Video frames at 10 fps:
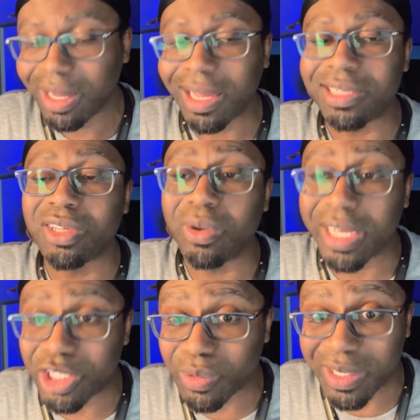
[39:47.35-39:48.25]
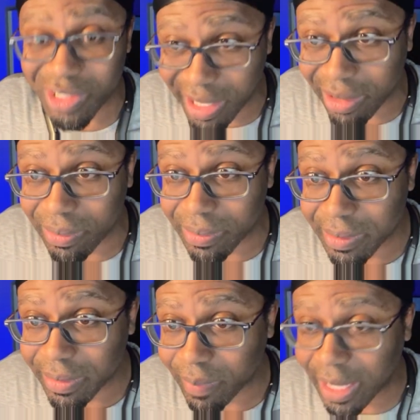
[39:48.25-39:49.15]
it's going to get you in jail,
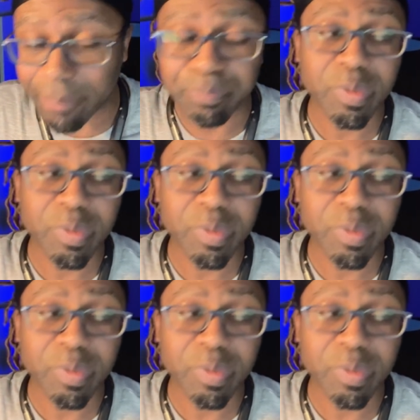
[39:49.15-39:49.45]
right?